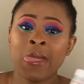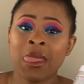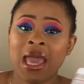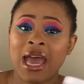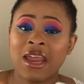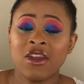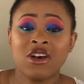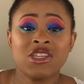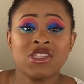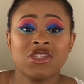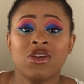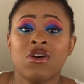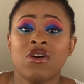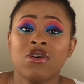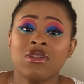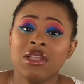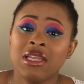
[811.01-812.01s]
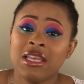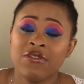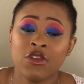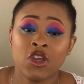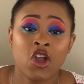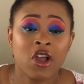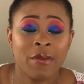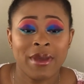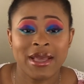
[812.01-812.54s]
And also leave your
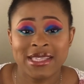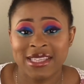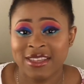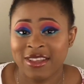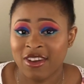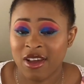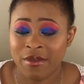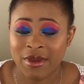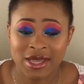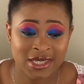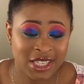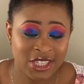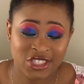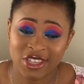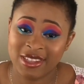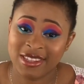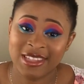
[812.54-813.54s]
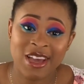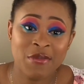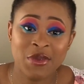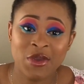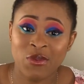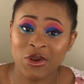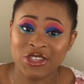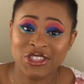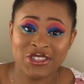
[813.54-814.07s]
comments in the comment section. Tell me
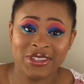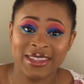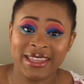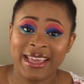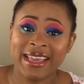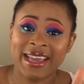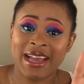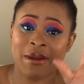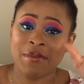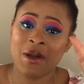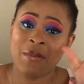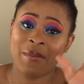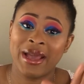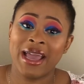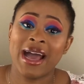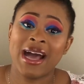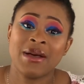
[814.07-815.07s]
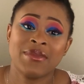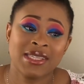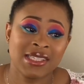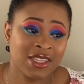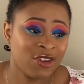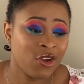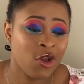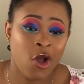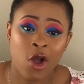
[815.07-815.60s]
what you think about my
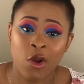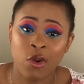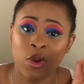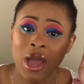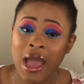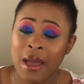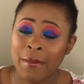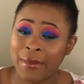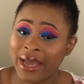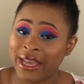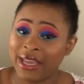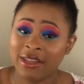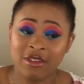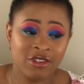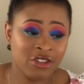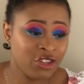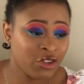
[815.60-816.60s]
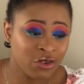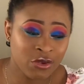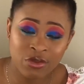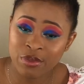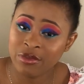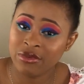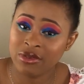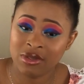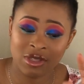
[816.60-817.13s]
Amazon haul, my
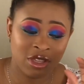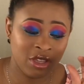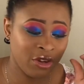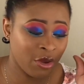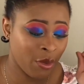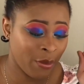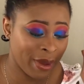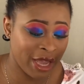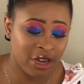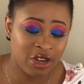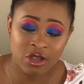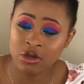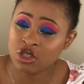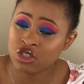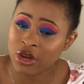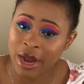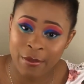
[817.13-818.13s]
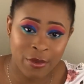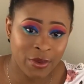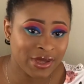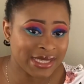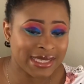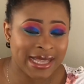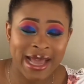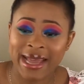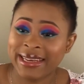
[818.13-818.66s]
new tripod
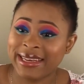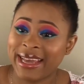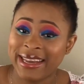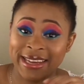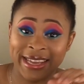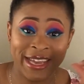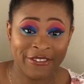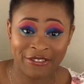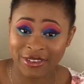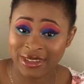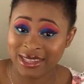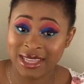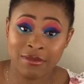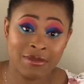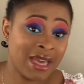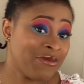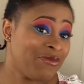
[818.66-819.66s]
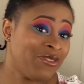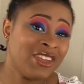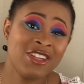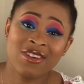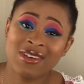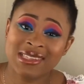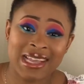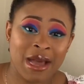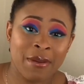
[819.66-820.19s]
stand and everything. My
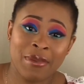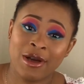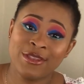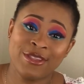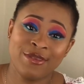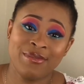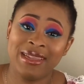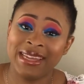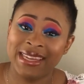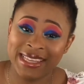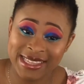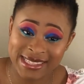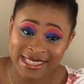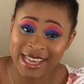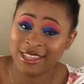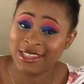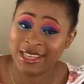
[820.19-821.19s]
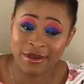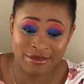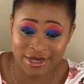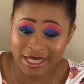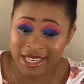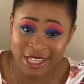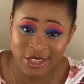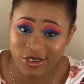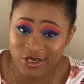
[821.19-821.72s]
videos are about to be lit. I'm
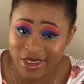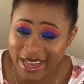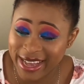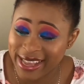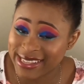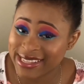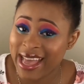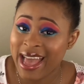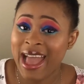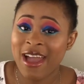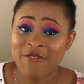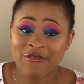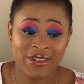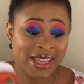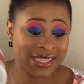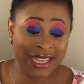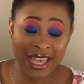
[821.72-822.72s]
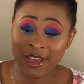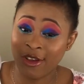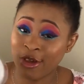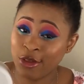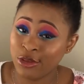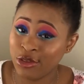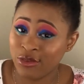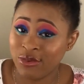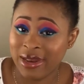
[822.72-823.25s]
telling you guys. First I
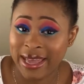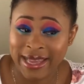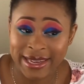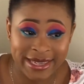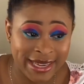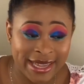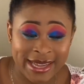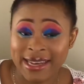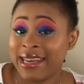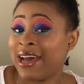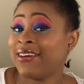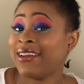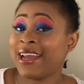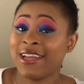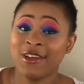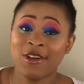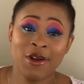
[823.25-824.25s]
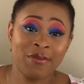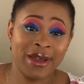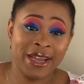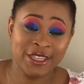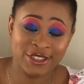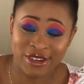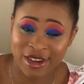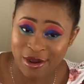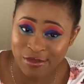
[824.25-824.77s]
got new lightning, now I got my
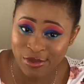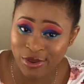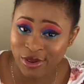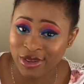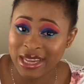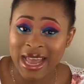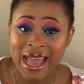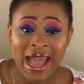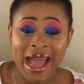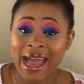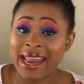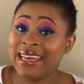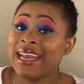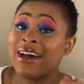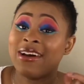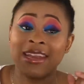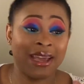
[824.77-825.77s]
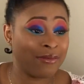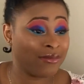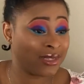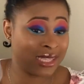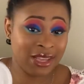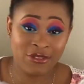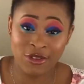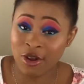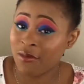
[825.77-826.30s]
tripod, and now I'm
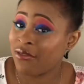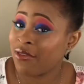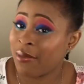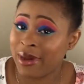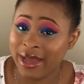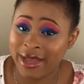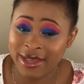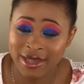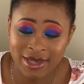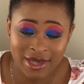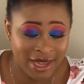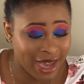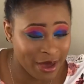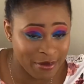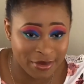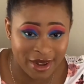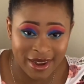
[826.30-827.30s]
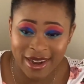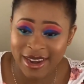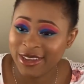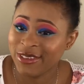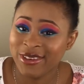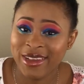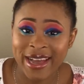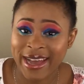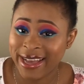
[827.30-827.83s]
saving up for my camera. You
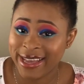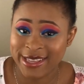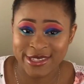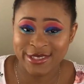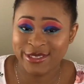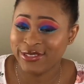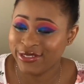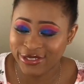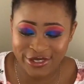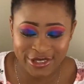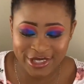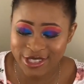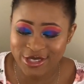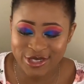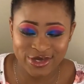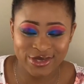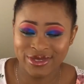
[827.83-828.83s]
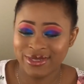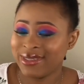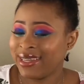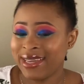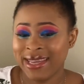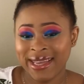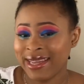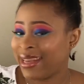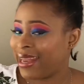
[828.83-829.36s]
guys, you need to
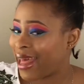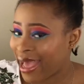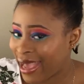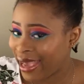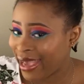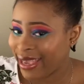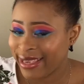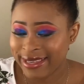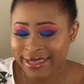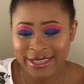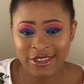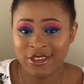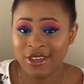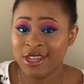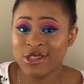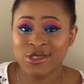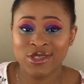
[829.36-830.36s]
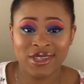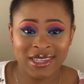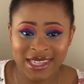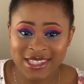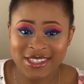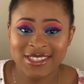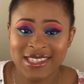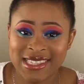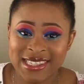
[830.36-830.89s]
you need to click
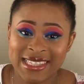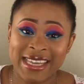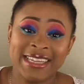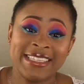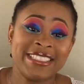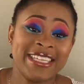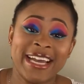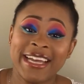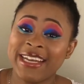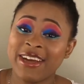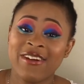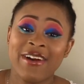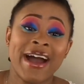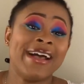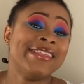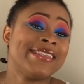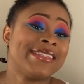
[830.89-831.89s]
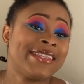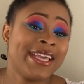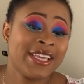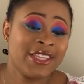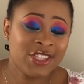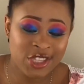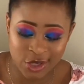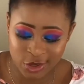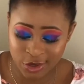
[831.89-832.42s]
to this channel and stay
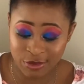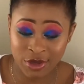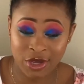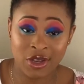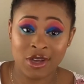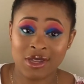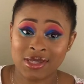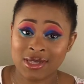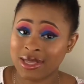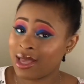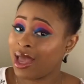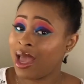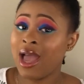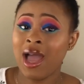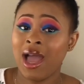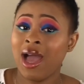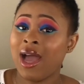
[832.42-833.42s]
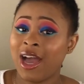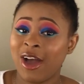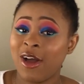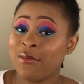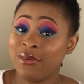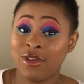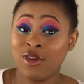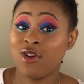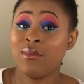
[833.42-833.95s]
tuned because I'll
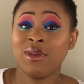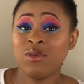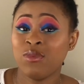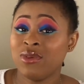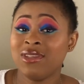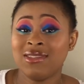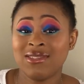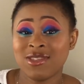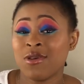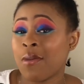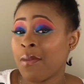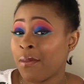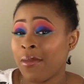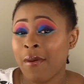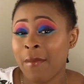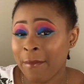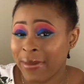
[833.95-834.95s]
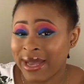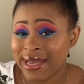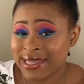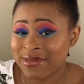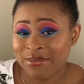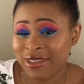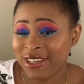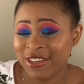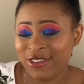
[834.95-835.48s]
be coming with some bombast
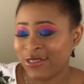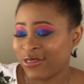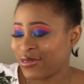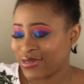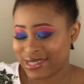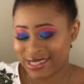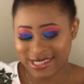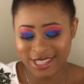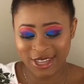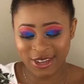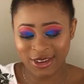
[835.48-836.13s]
videos,